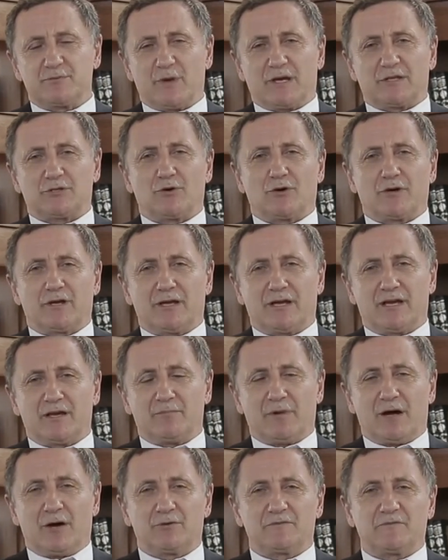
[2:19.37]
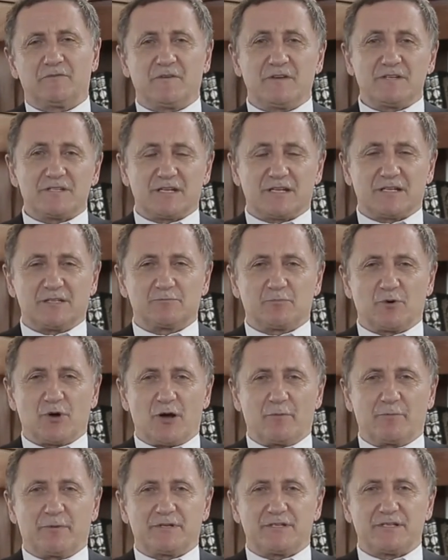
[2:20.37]
We are talking about physical
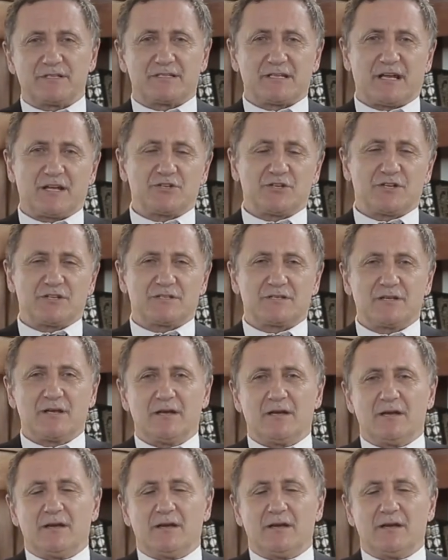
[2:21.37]
properties such as